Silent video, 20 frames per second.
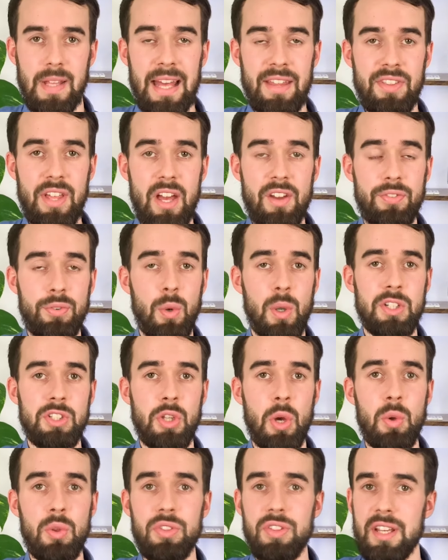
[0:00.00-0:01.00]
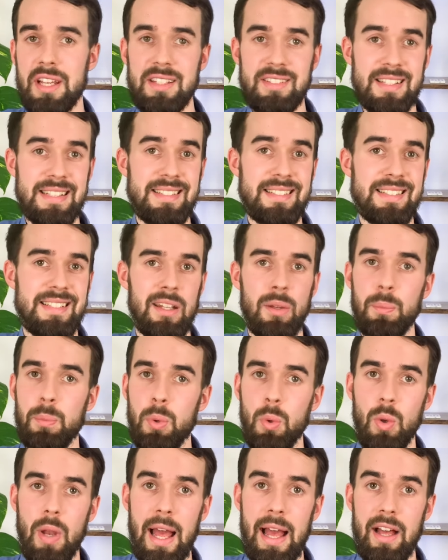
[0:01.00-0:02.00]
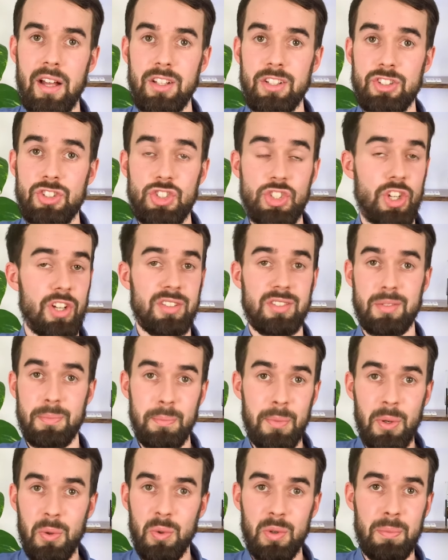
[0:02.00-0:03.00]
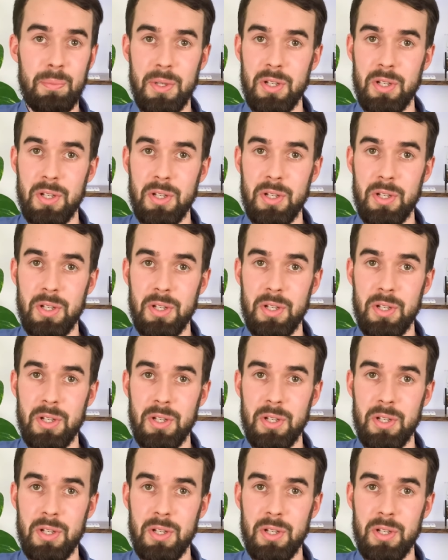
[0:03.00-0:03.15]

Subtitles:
And therefore, I don't think it's as simple as just milk,